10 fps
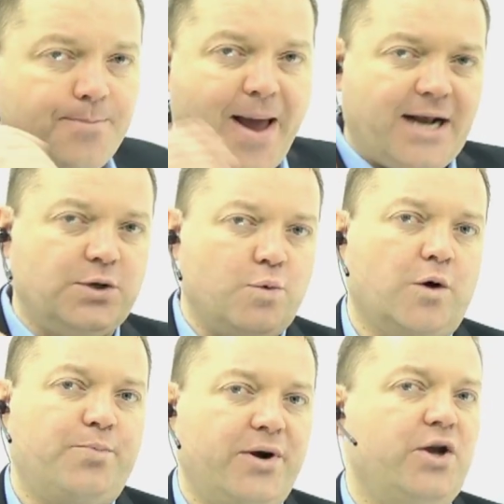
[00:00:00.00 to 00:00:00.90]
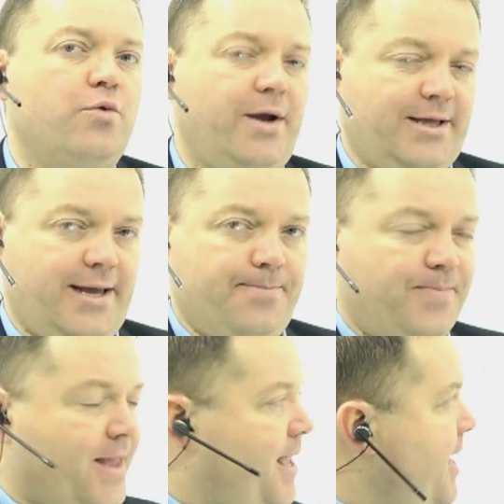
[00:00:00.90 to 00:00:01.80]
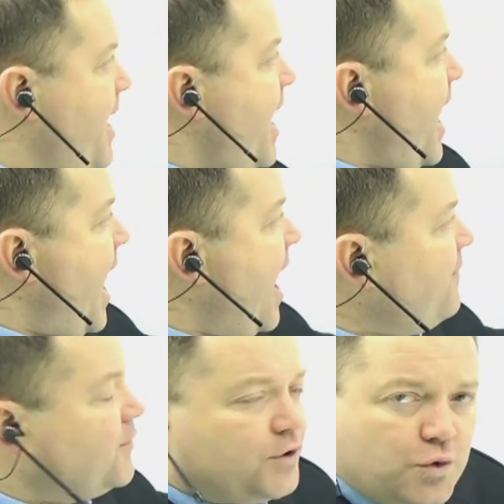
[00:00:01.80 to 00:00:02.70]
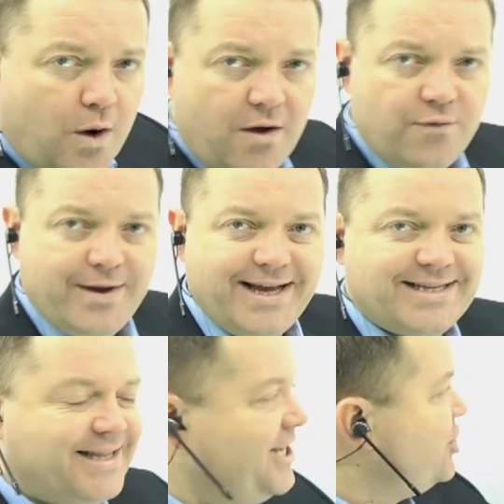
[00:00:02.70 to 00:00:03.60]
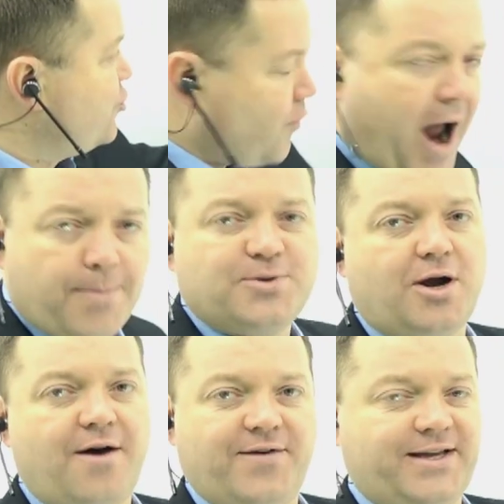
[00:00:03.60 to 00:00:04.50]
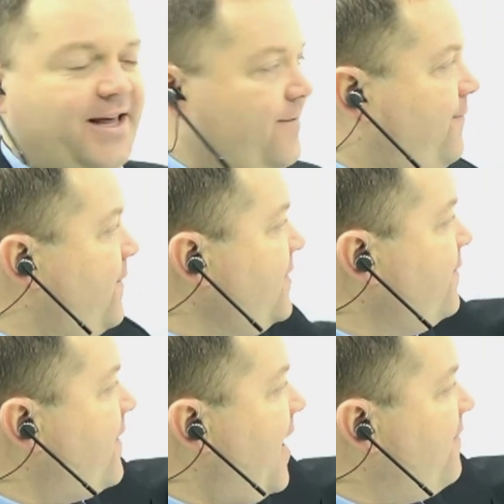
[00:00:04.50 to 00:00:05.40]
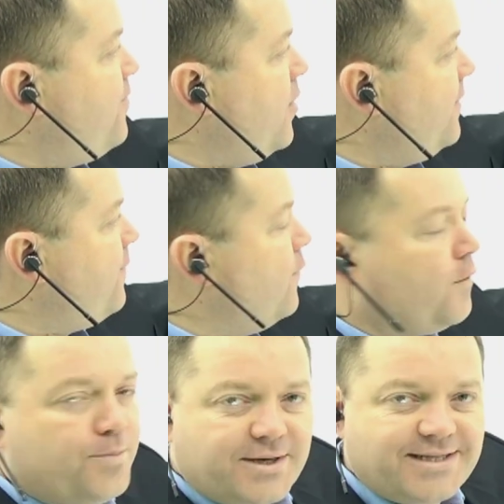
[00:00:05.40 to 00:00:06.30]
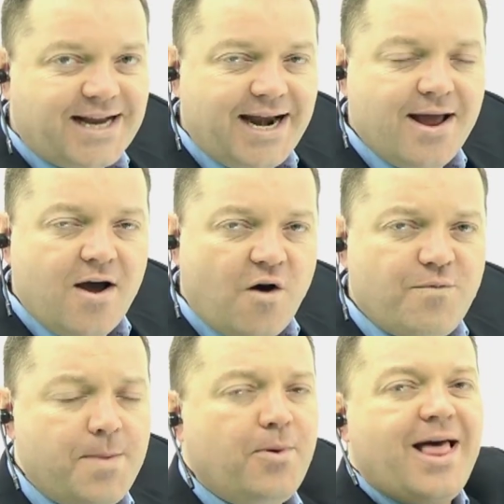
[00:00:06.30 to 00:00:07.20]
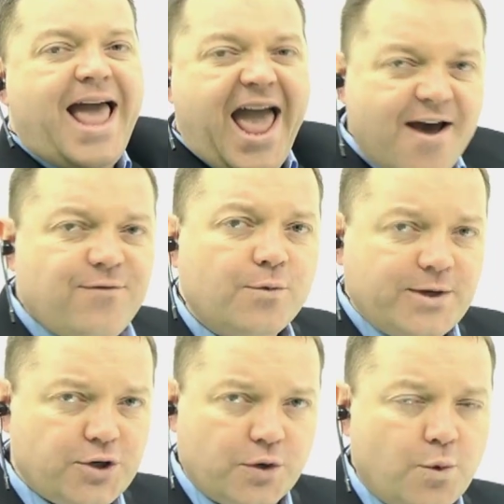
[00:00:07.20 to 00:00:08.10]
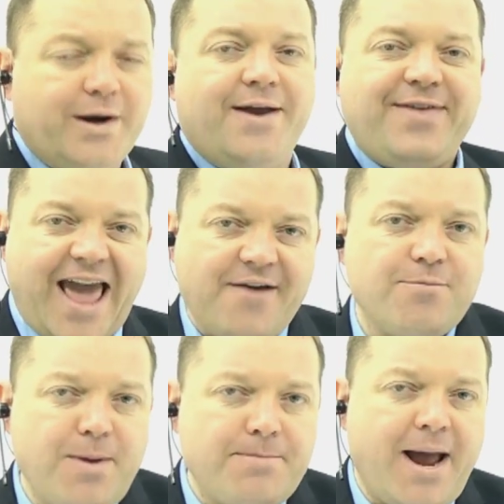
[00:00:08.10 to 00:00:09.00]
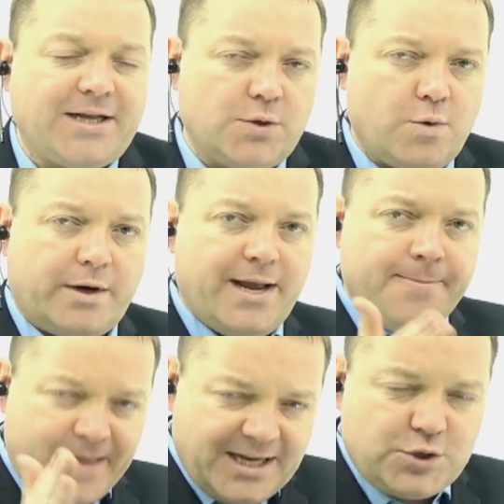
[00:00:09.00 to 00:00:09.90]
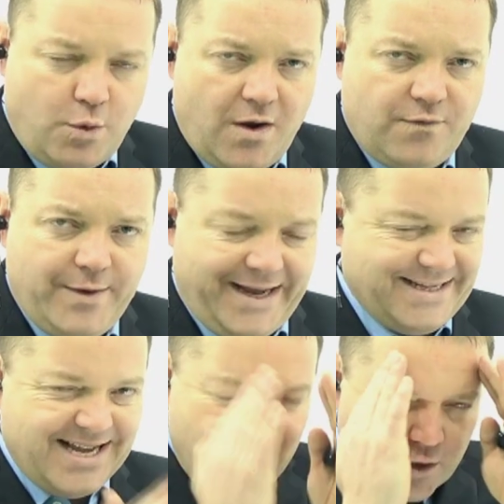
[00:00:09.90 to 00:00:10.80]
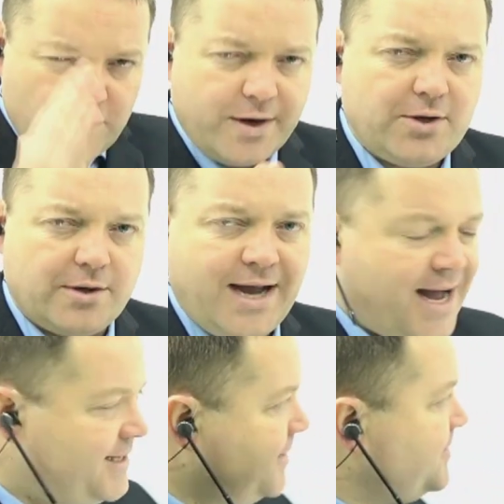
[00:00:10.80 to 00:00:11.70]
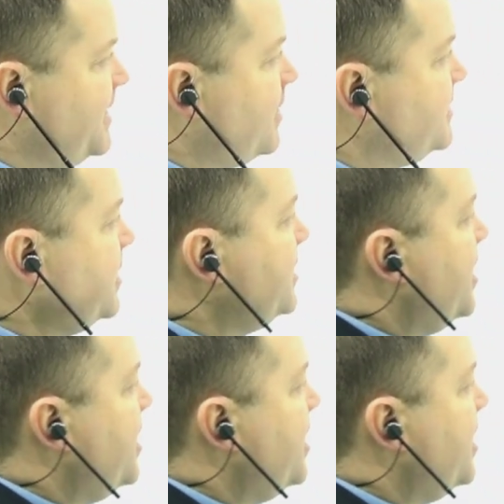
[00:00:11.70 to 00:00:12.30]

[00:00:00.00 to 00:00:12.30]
back to work pretty quickly. After 12 weeks, this drops off a cliff. 55.4% of people ever return to work if they haven't been back to work in 12 weeks. Critical concepts to now start to